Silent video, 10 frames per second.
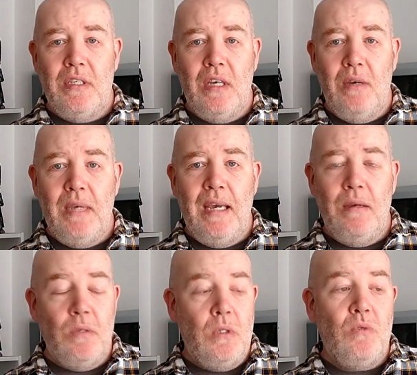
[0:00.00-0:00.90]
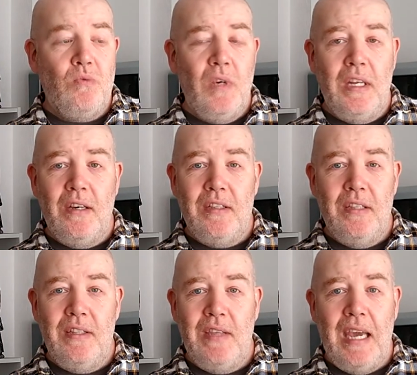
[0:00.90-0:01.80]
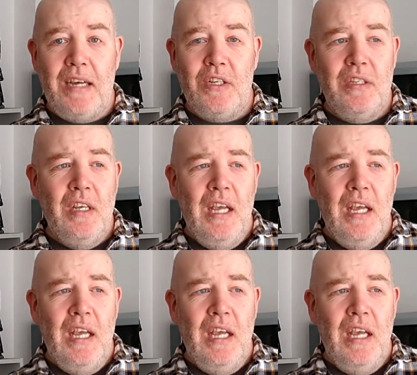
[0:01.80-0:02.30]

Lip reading: So yeah, it's really good, and the action.